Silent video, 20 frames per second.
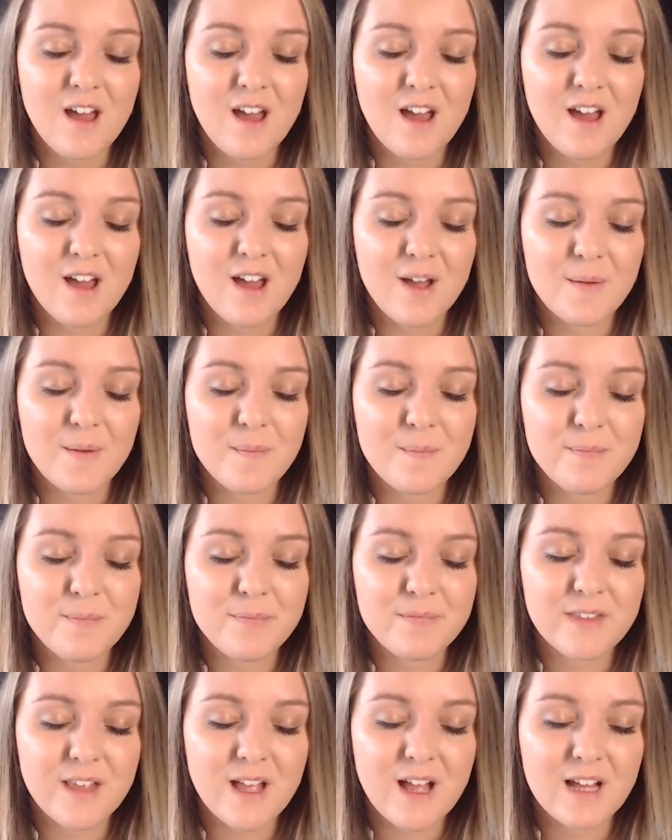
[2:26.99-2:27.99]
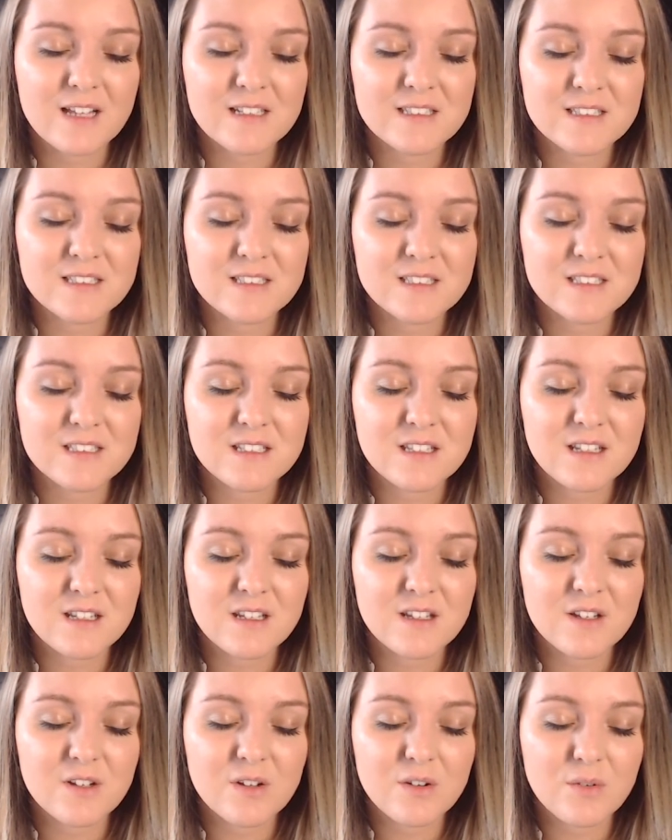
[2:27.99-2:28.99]
And
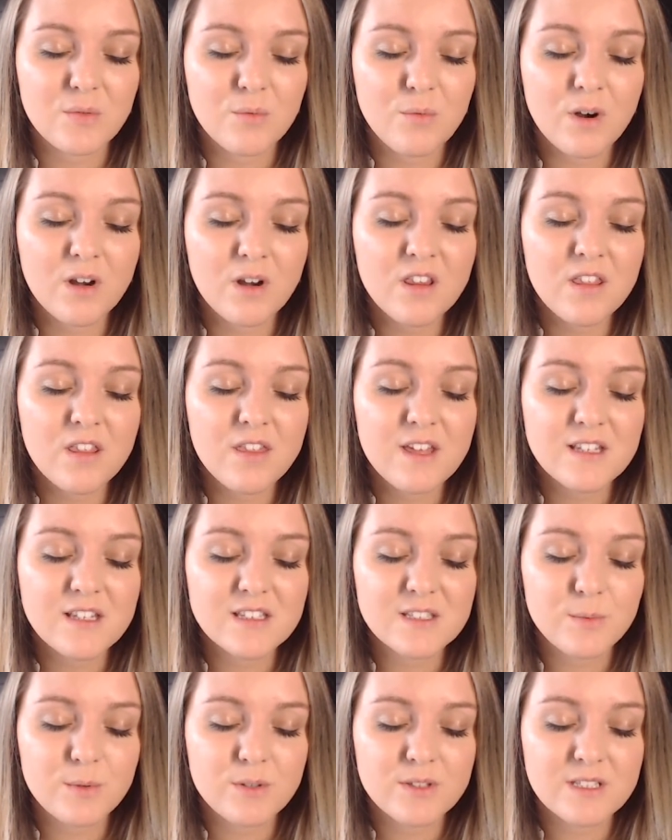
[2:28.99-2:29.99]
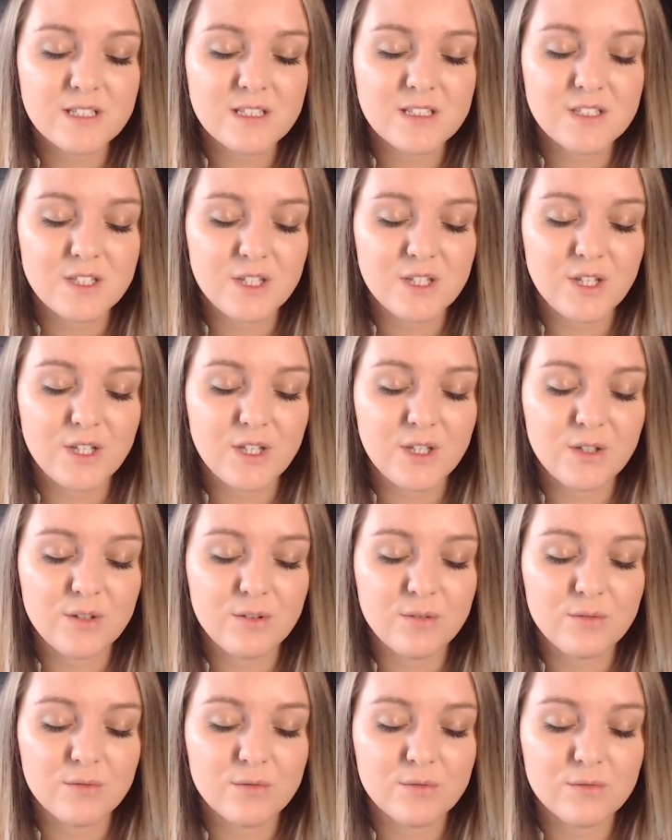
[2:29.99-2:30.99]
one of the things I wanted
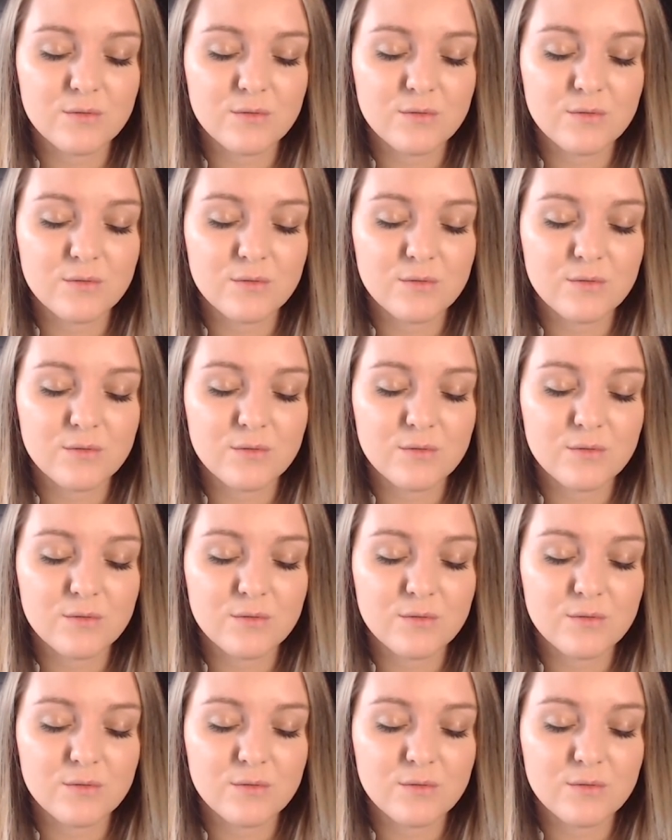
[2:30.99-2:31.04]
to